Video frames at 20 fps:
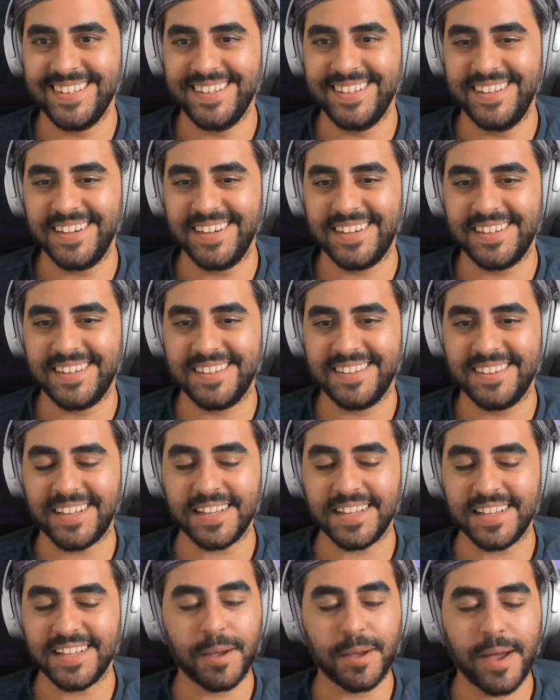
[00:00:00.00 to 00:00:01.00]
Yeah
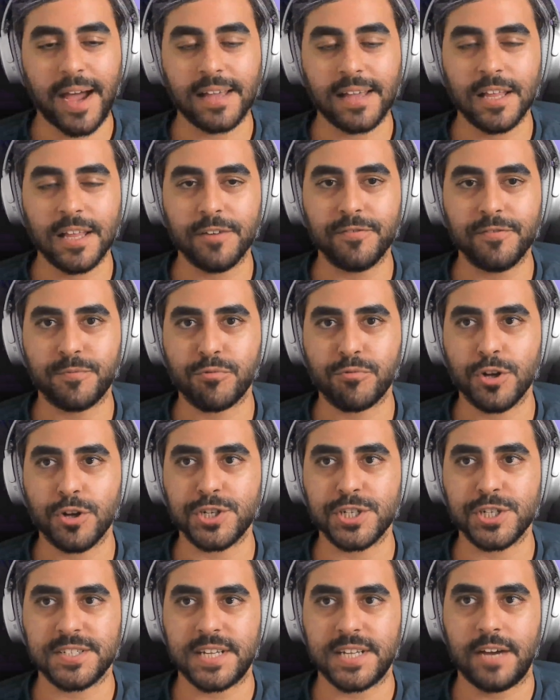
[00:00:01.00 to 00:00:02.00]
that, I love
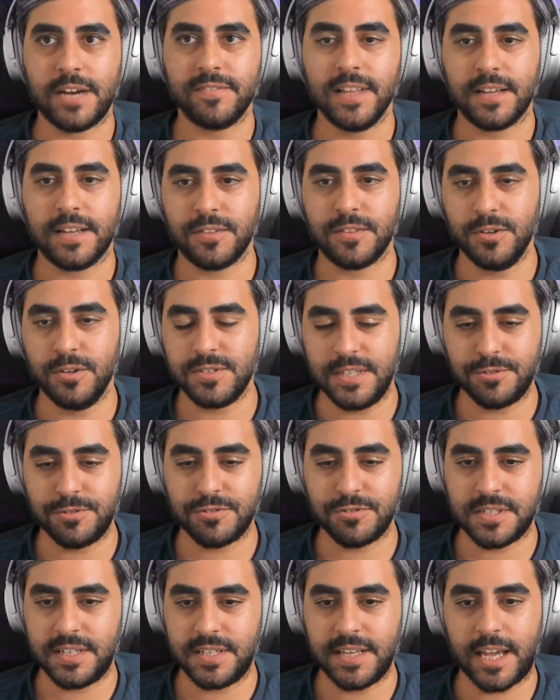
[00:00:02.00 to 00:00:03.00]
projects that have like those
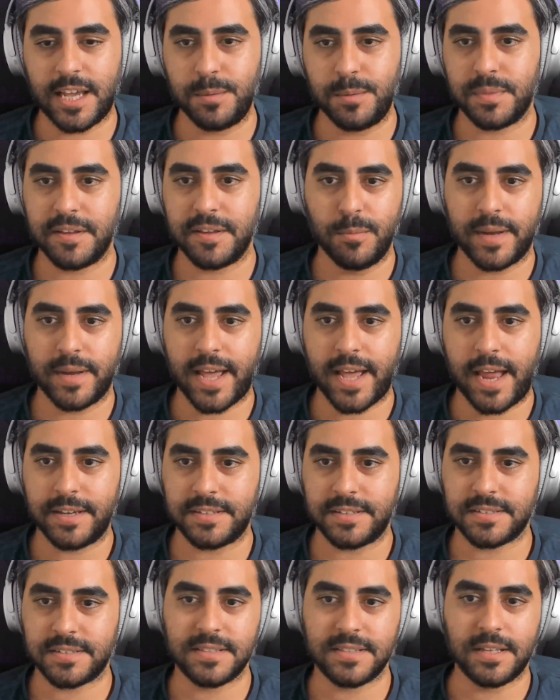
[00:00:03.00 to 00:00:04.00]
interesting game theory
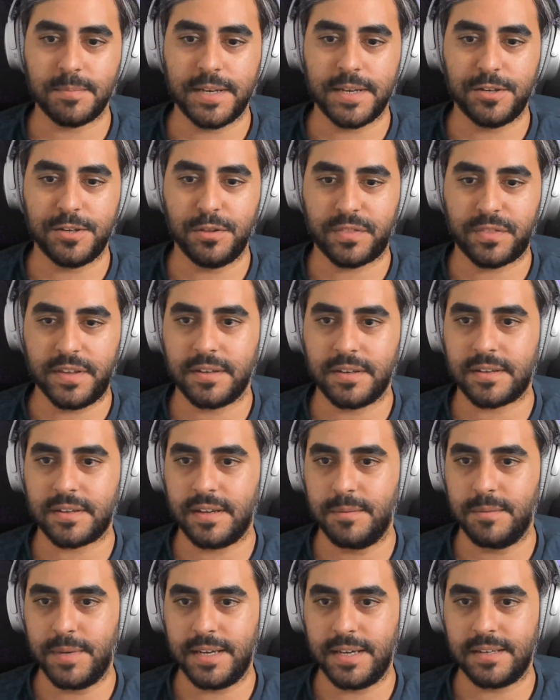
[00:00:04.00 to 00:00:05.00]
mechanics that make you think
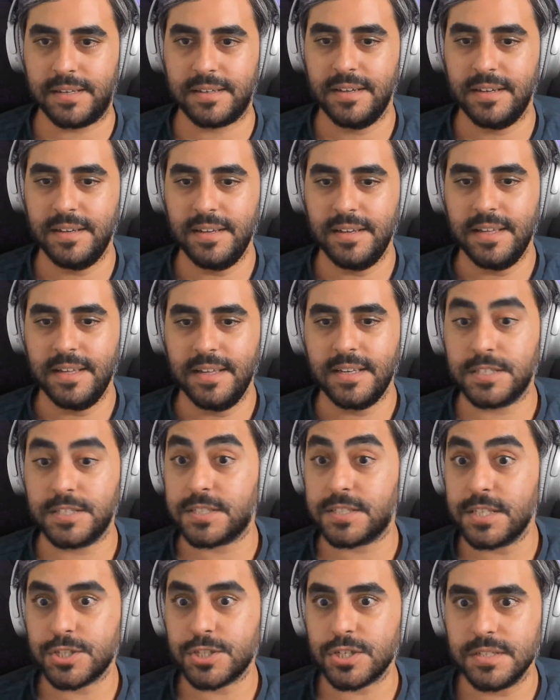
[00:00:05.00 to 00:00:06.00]
and make
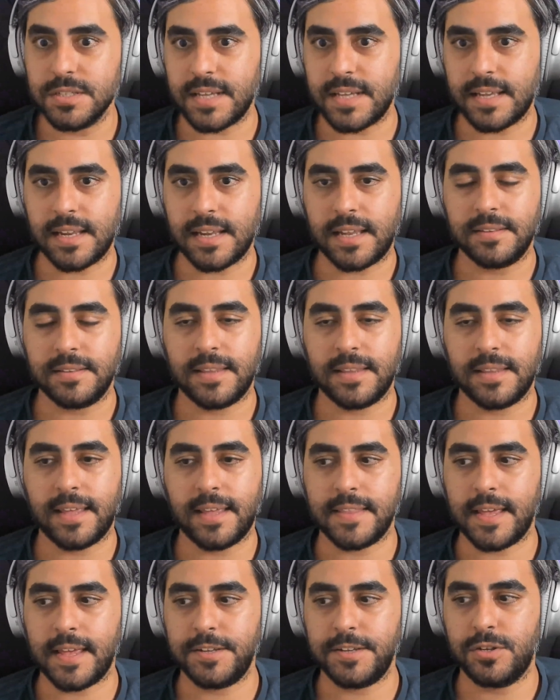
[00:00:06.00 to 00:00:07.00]
decisions, and and
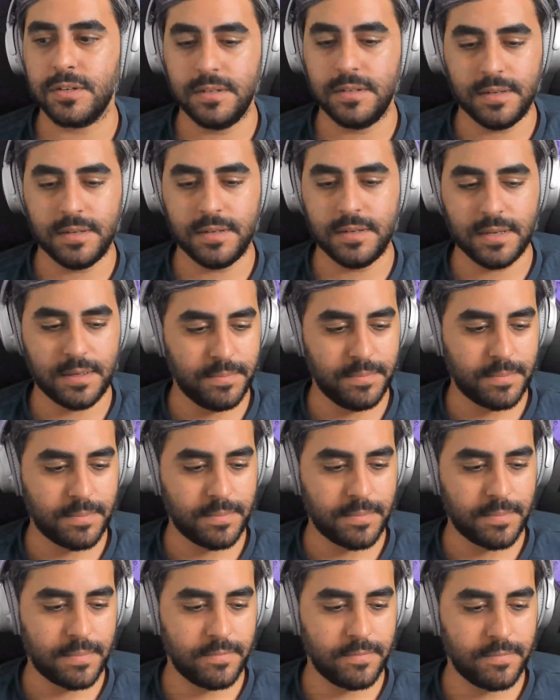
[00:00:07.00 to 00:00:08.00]
that that you can um,
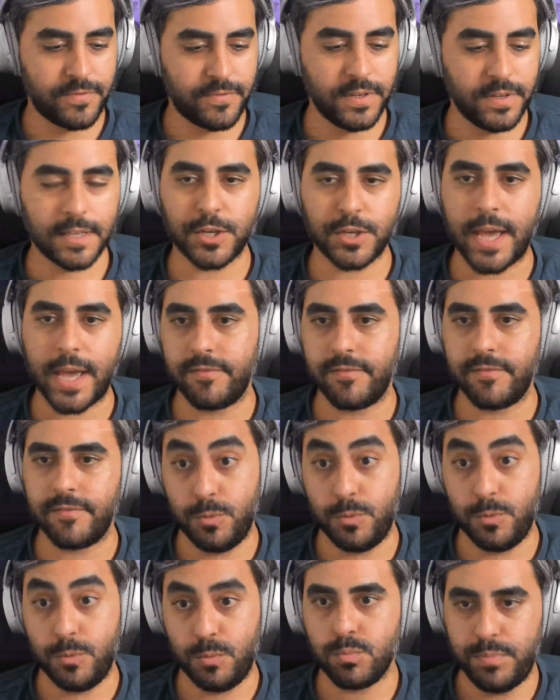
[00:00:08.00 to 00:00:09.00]
feel like you have
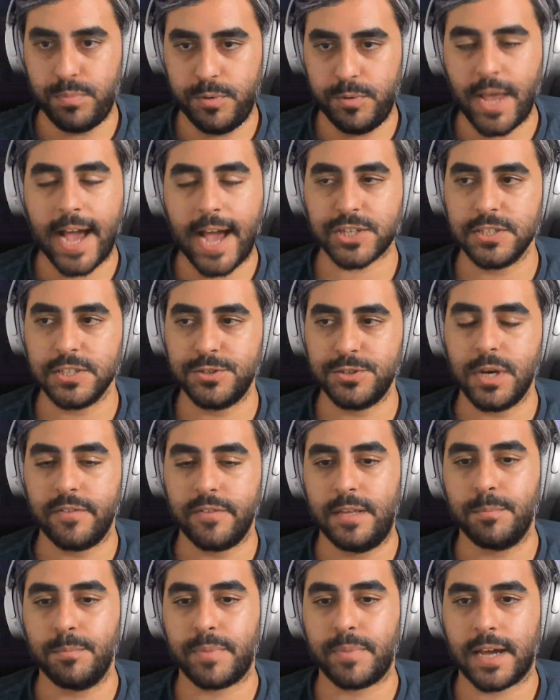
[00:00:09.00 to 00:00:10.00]
you you actually do have
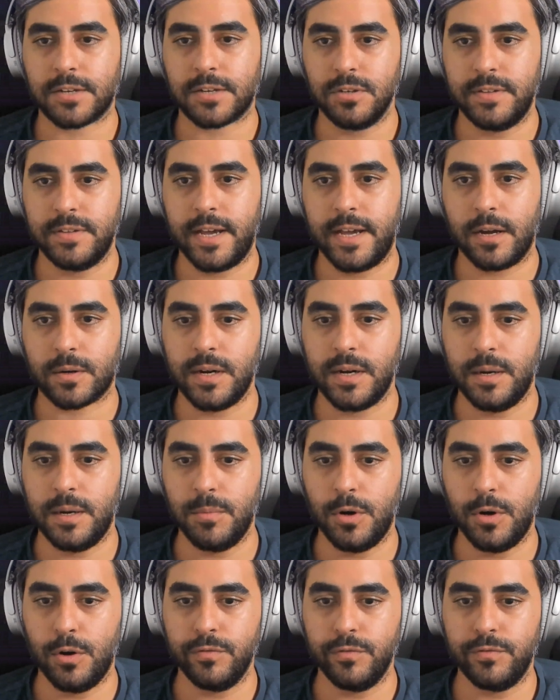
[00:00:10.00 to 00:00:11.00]
an impact on the
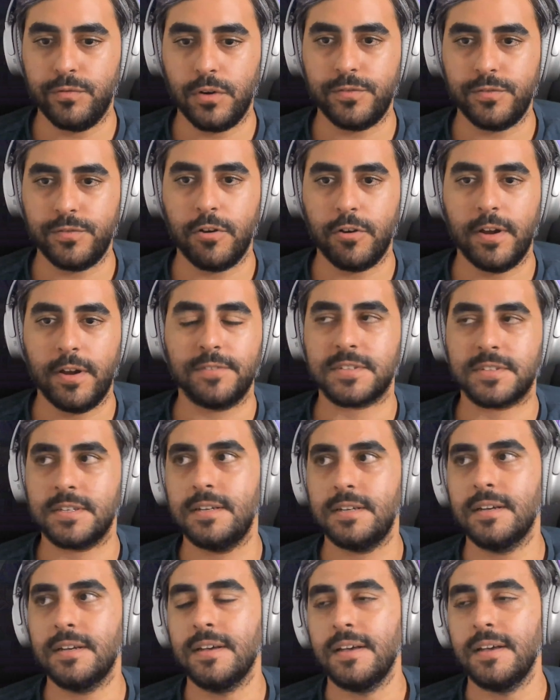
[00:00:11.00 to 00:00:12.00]
outcome of of your
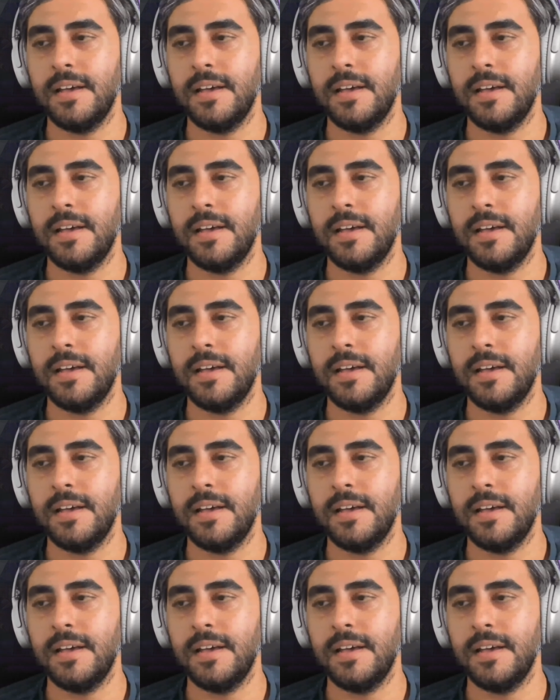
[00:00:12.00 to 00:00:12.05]
NFT.